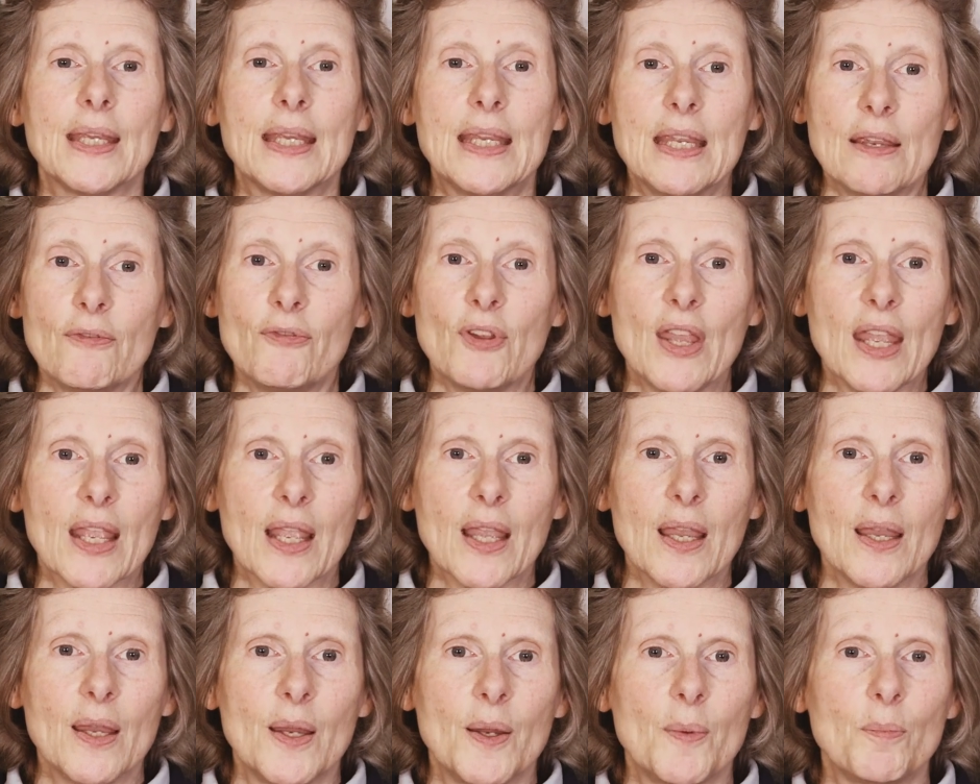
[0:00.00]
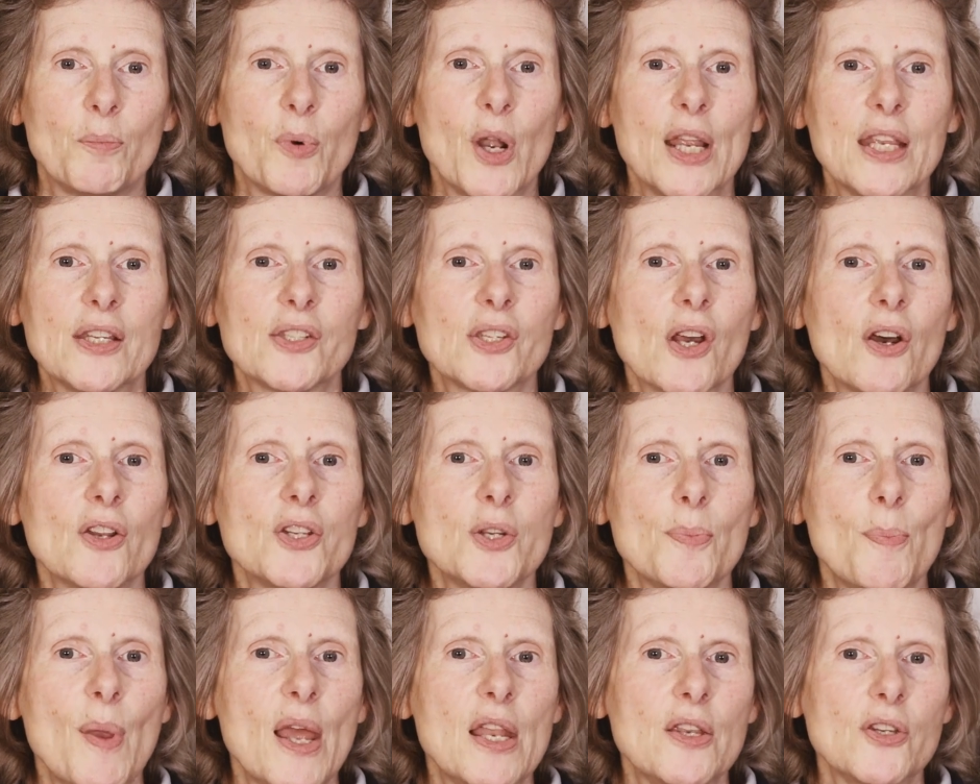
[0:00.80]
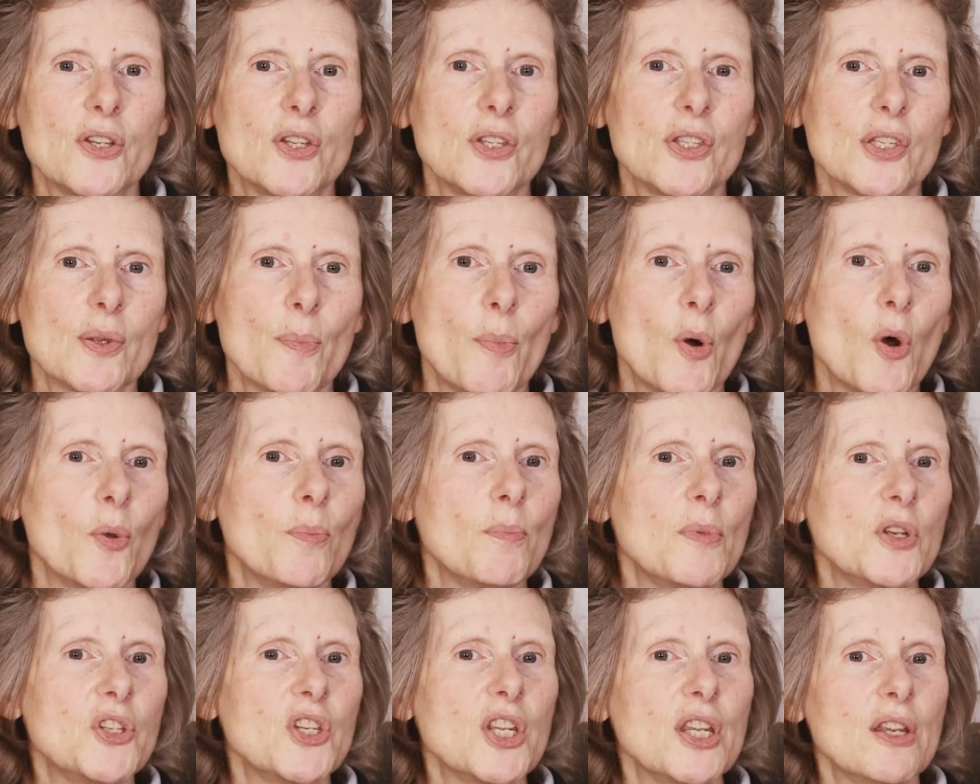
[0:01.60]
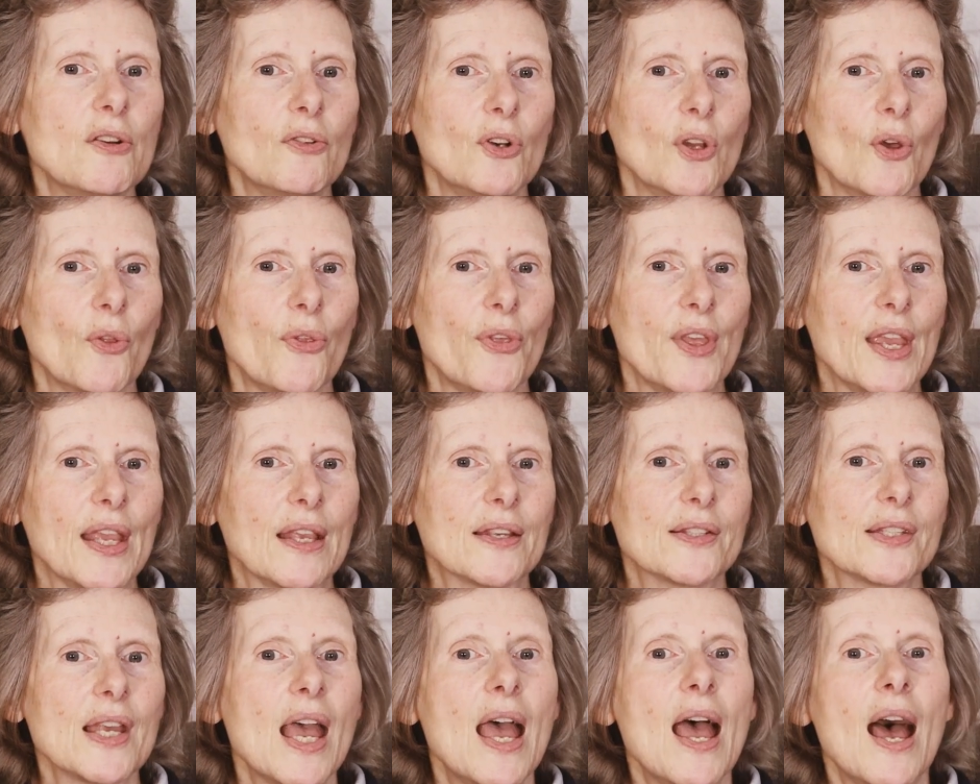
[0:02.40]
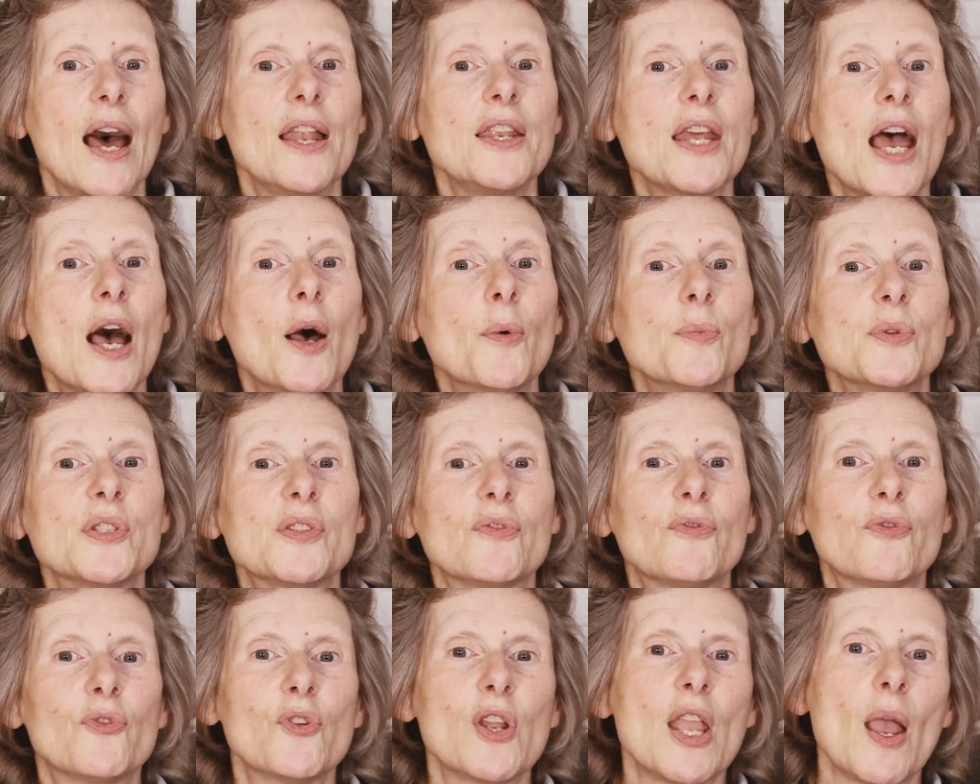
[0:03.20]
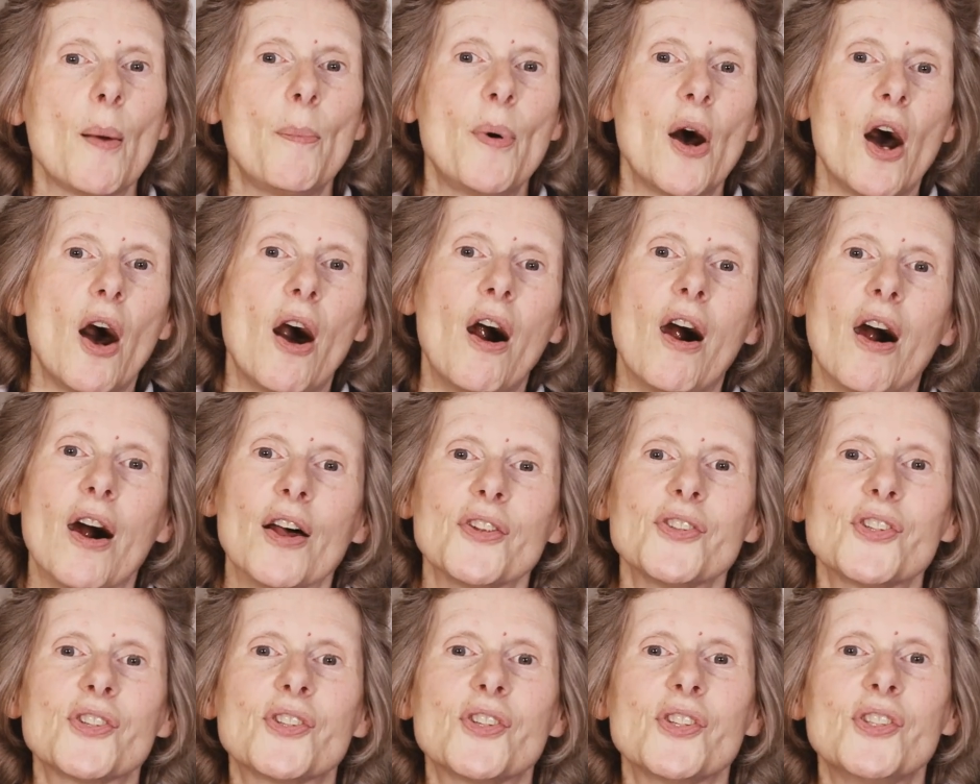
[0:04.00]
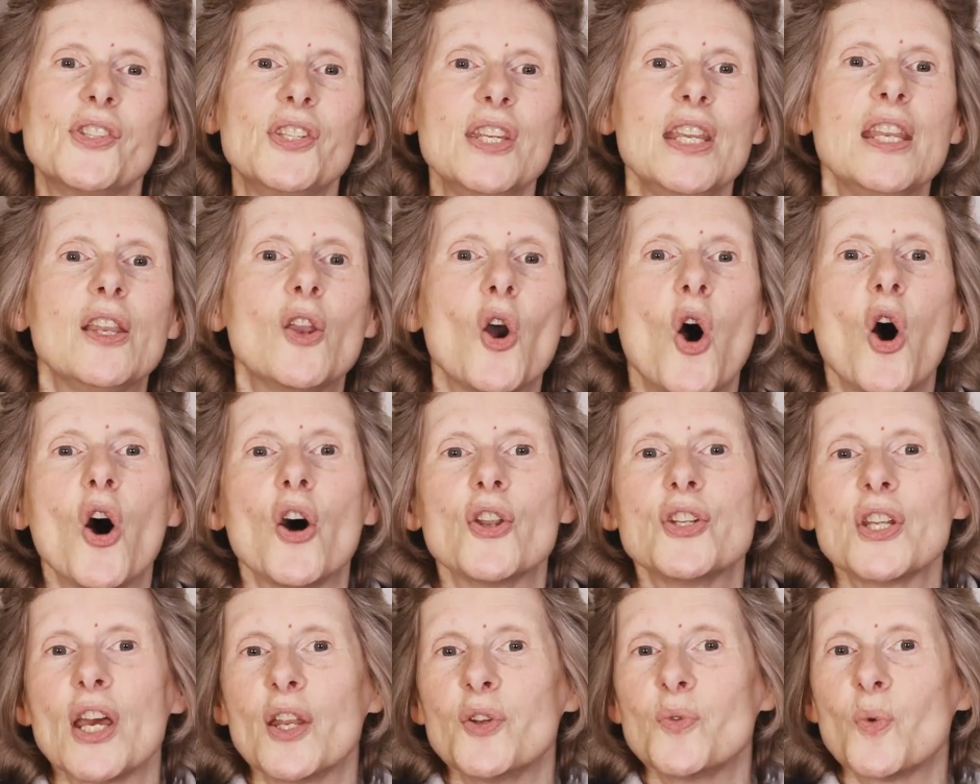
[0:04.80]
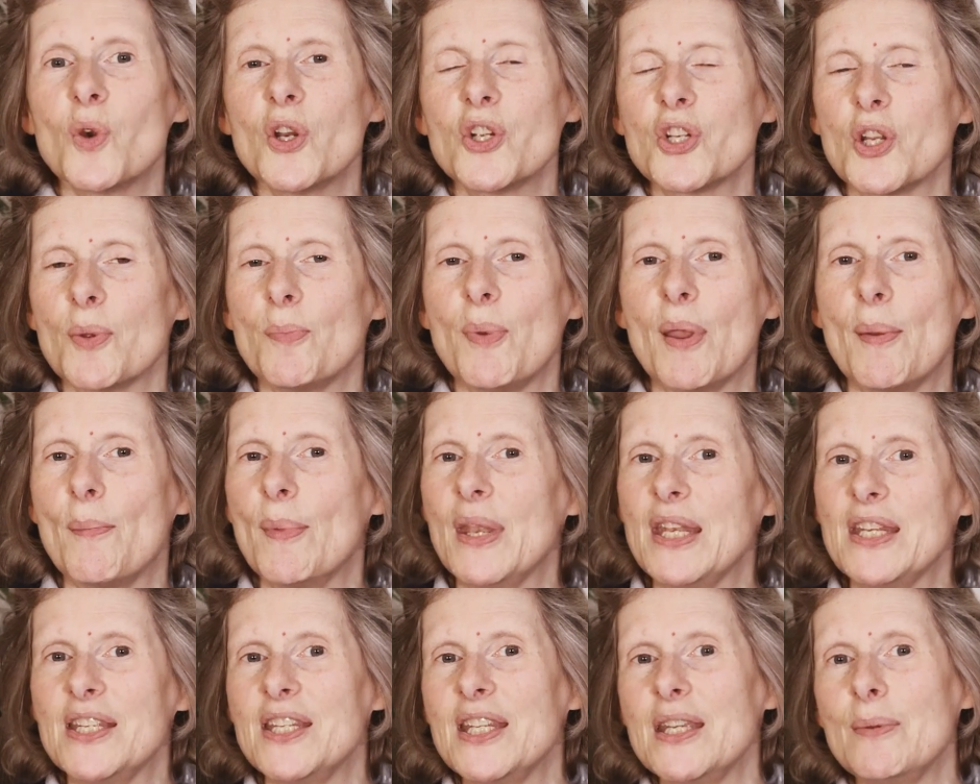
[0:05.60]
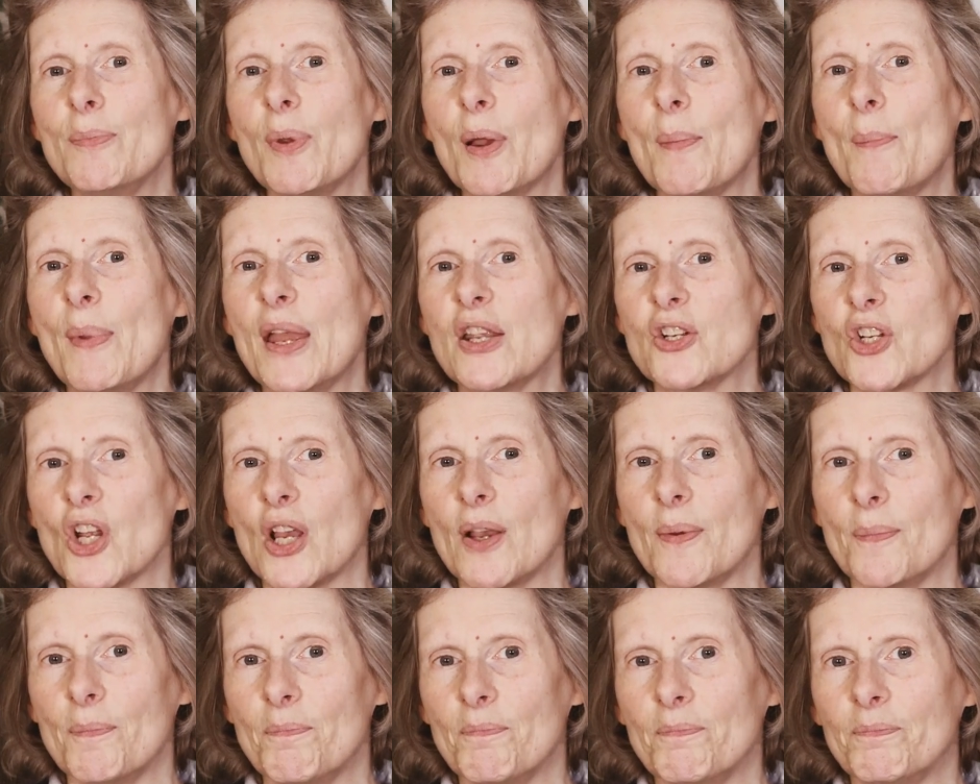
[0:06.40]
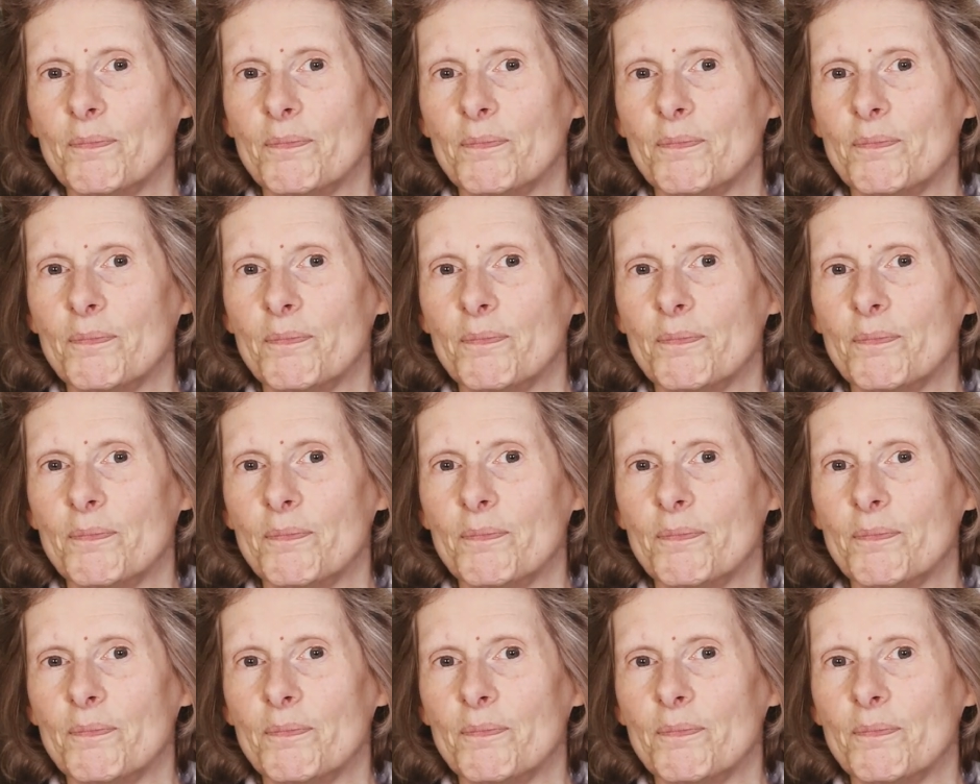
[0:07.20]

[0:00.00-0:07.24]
Giving breaks our dependence upon material things and helps free up our hearts to see God and worship him in deeper measure.